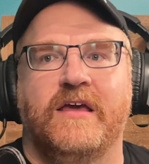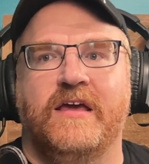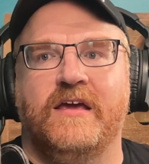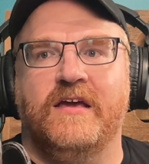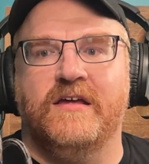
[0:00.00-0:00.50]

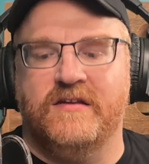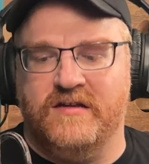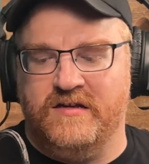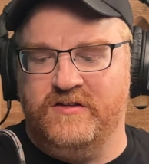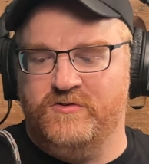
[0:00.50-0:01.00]
and
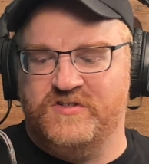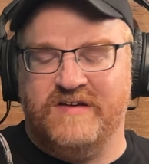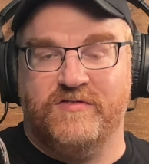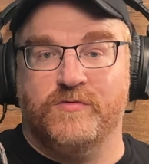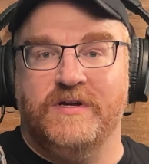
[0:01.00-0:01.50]
you just
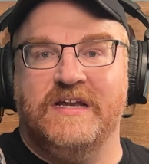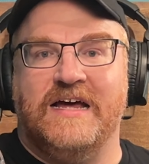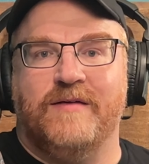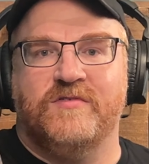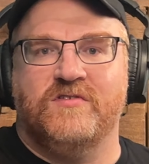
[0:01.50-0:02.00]
have 3
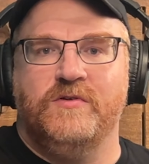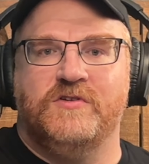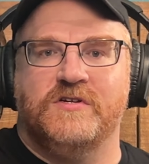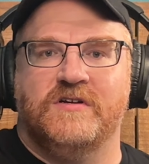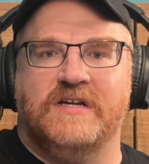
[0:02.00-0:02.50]
knobs. So when you
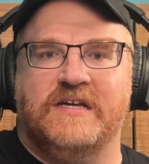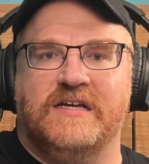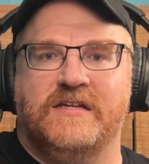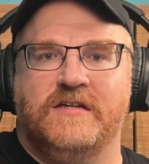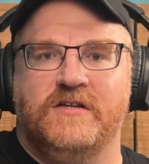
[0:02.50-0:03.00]
turn
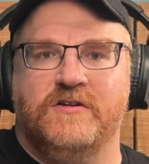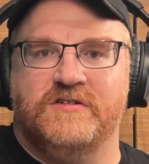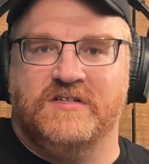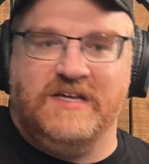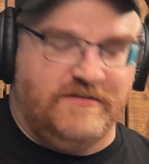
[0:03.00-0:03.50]
on your
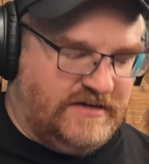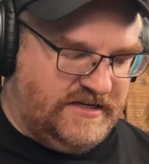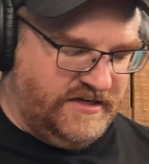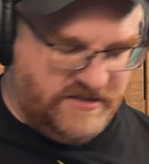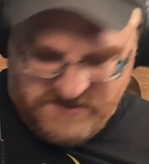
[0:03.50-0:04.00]
delay right
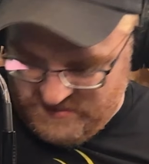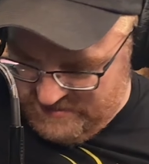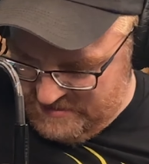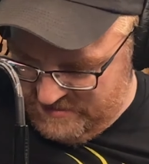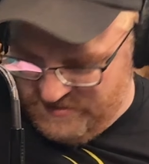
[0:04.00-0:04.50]
here,
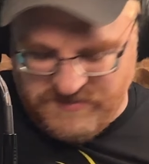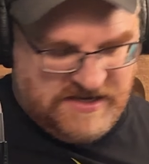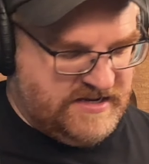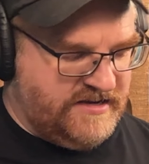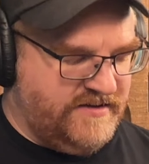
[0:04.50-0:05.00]
you
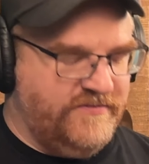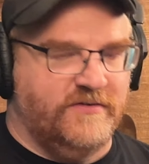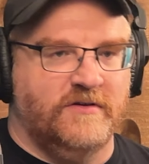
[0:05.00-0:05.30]
have...